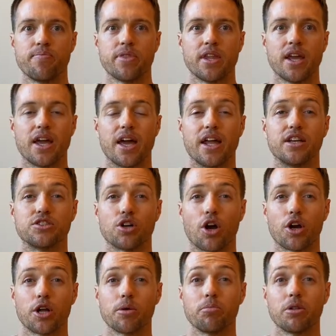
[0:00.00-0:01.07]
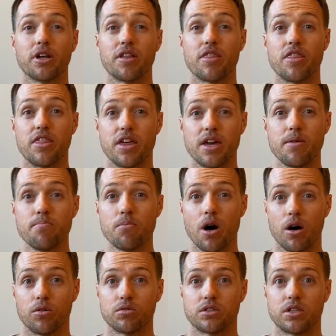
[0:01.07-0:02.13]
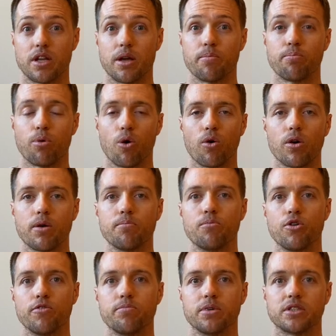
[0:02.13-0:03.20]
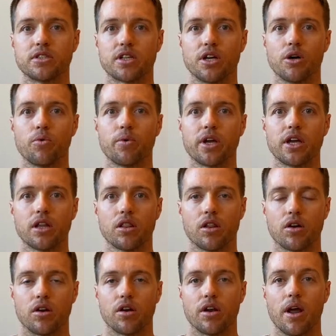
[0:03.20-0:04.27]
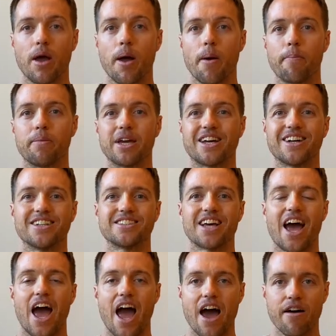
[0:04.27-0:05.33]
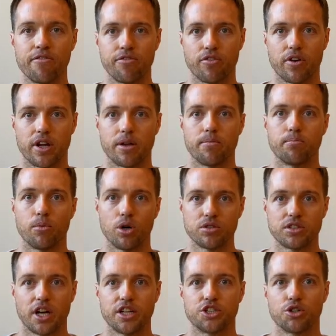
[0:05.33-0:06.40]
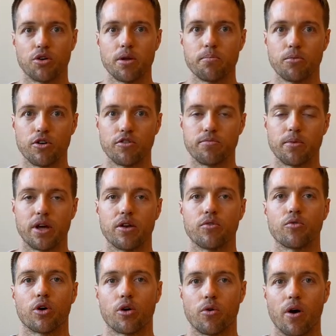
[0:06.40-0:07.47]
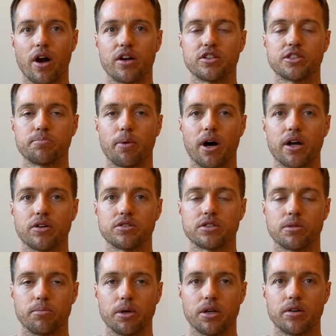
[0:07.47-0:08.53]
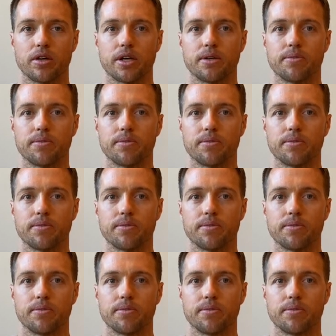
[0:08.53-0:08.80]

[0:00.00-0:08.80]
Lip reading: It is arguably the most important movement skill we can learn because every multi-joint movement requires spinal stability.